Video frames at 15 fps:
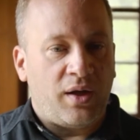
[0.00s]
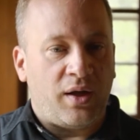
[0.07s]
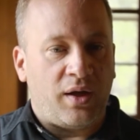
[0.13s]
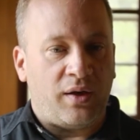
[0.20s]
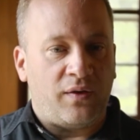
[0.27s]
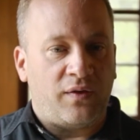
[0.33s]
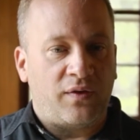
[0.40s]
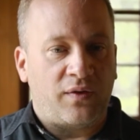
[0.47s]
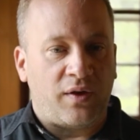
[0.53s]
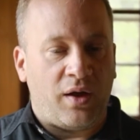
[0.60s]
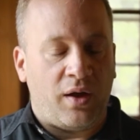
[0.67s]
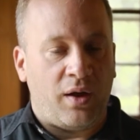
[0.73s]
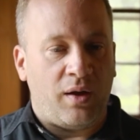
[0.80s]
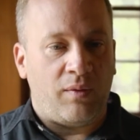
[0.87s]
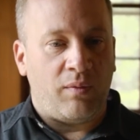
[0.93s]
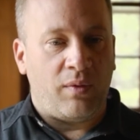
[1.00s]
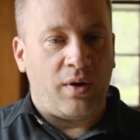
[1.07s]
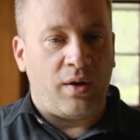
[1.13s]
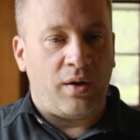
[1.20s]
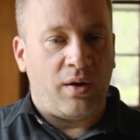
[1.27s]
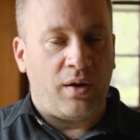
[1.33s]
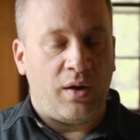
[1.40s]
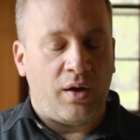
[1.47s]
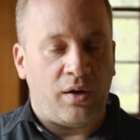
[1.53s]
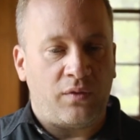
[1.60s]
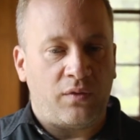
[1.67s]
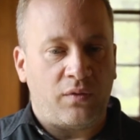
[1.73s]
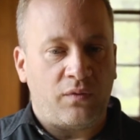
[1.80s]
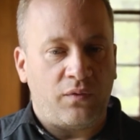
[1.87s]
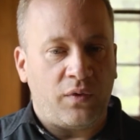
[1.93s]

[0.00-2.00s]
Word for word: and um, it